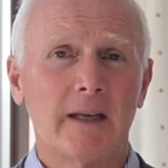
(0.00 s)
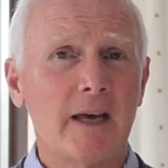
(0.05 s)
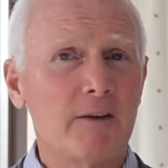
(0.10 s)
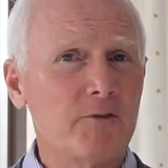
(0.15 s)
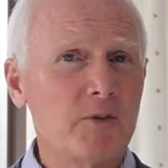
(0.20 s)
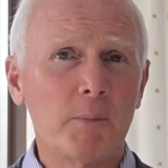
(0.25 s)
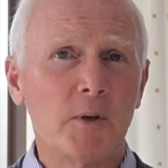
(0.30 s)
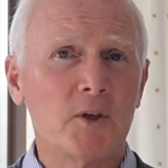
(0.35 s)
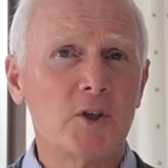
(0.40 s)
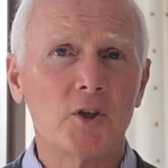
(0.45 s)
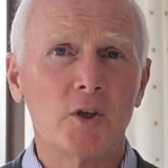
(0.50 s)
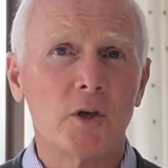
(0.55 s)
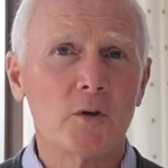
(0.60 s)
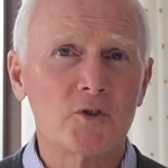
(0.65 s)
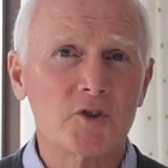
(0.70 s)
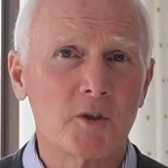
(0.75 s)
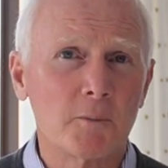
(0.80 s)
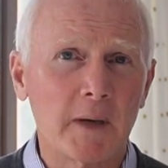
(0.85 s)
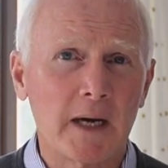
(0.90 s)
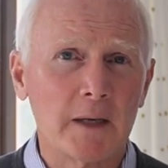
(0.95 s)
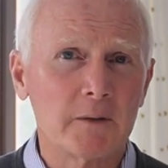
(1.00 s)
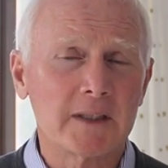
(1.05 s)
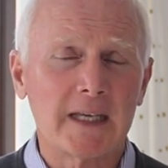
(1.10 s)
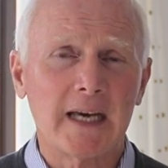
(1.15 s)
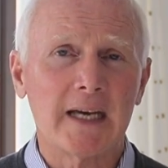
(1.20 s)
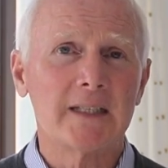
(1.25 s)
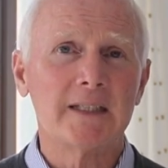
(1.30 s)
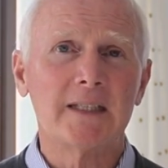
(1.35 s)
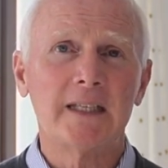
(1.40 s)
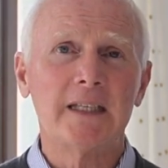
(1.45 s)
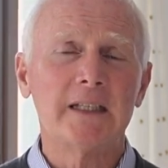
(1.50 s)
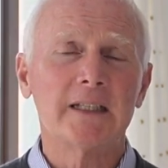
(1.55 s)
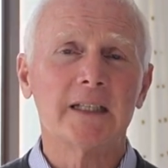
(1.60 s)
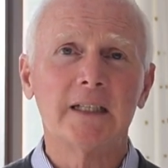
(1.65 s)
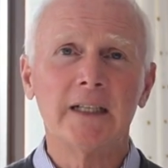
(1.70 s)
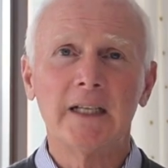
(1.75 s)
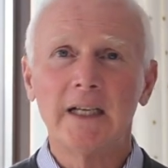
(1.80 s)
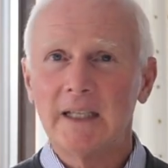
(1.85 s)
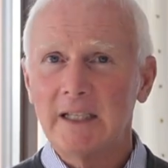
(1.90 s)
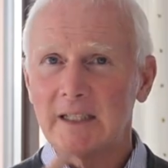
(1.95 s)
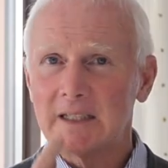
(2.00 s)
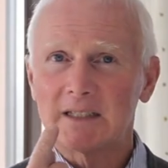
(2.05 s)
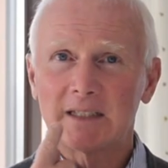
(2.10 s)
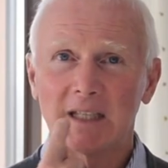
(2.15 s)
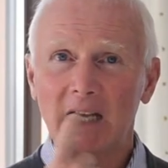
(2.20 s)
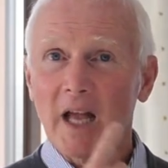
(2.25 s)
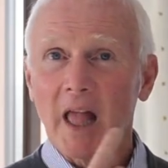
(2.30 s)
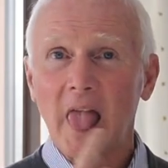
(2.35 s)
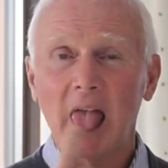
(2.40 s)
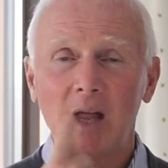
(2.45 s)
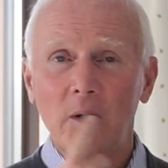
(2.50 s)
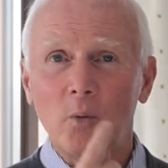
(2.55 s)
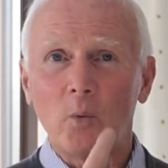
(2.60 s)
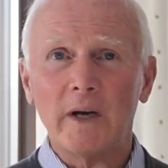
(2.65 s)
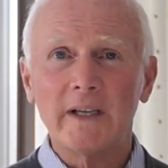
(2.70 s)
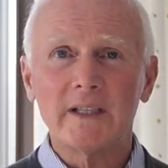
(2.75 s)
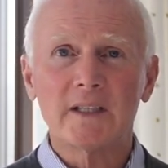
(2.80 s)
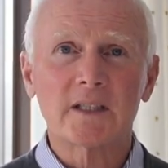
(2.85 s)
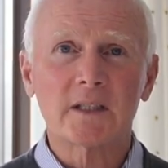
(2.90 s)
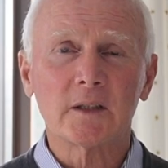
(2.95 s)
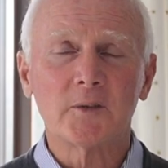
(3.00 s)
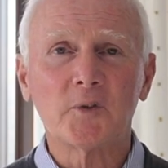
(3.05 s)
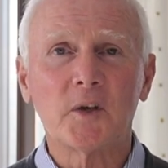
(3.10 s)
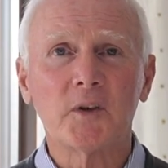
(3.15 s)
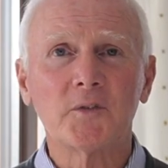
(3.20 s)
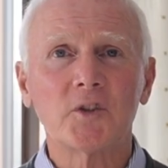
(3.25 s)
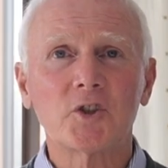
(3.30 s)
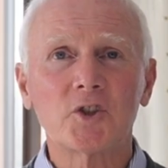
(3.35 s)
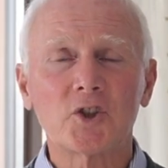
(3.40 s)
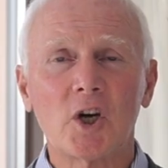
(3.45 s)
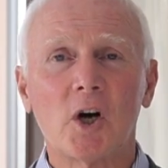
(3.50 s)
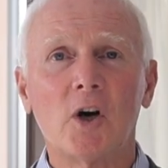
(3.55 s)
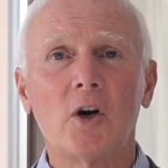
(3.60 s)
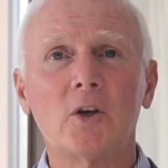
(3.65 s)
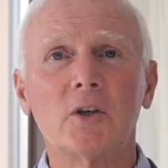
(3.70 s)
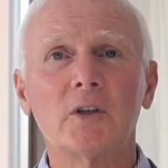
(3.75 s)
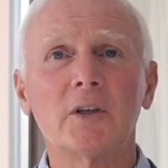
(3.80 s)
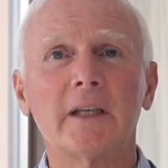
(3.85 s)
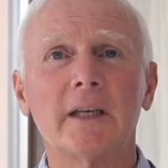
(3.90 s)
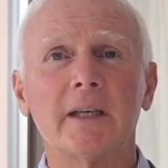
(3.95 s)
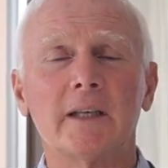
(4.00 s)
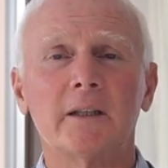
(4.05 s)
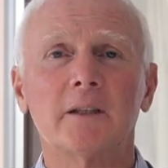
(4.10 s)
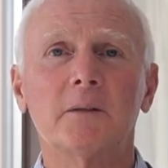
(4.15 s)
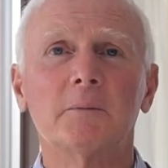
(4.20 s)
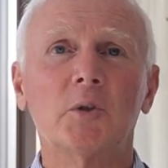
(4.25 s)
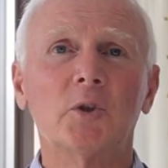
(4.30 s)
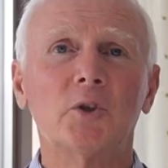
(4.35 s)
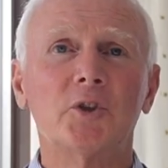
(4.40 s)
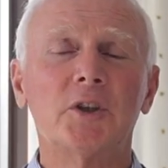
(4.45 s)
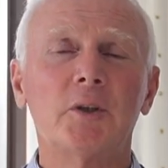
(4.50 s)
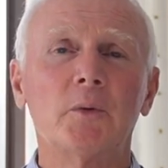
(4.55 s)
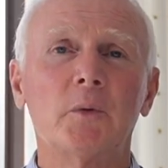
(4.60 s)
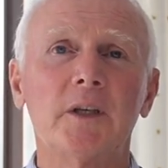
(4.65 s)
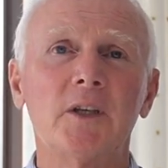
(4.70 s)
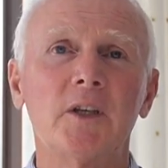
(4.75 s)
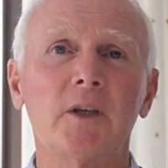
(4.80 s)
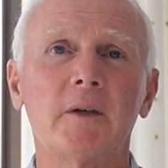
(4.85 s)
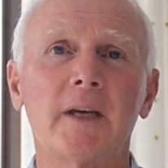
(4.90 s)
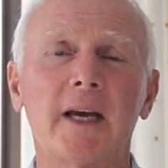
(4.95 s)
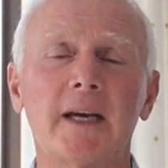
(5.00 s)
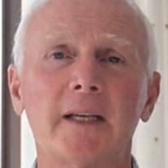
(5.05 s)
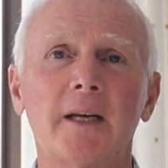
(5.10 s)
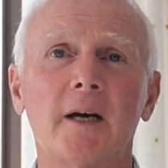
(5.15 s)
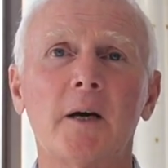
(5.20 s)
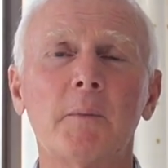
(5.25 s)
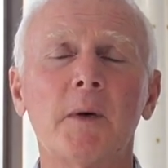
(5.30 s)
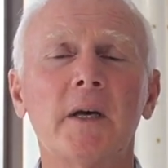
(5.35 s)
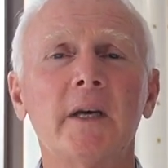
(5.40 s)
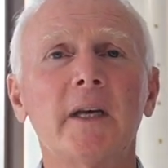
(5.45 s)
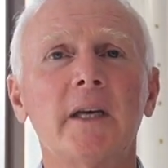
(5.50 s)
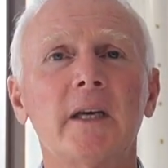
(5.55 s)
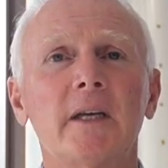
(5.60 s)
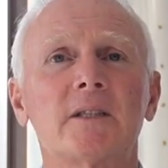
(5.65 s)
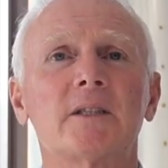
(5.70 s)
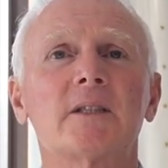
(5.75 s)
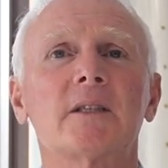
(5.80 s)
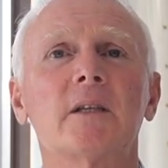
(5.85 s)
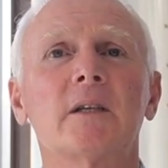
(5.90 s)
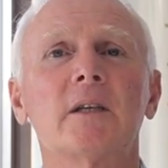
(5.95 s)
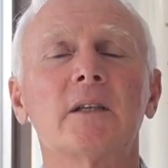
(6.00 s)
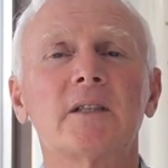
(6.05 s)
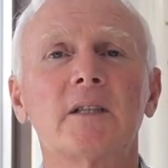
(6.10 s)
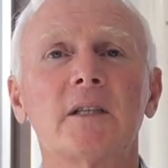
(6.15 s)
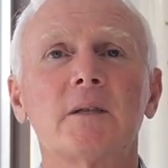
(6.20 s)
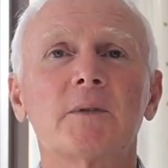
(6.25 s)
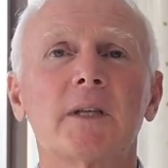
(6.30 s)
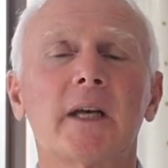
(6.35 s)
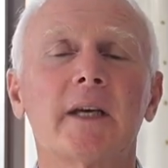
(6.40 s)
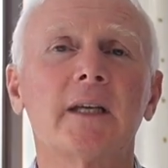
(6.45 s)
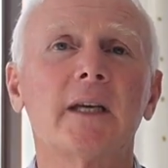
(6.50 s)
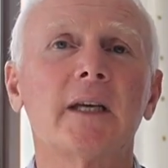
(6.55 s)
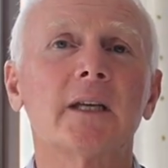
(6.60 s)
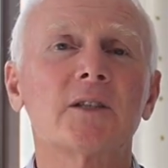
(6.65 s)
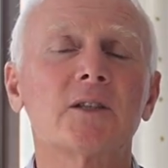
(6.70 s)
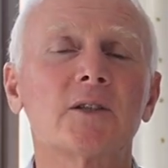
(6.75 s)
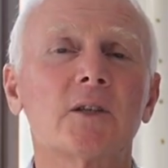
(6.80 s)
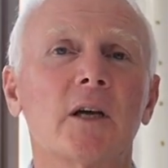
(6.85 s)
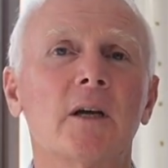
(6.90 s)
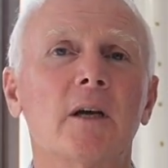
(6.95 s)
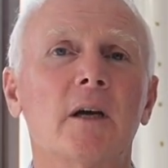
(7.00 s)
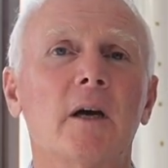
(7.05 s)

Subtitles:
Everybody knows about Candida. It's the white stuff on the tongue in the morning when you get up. It seems like it's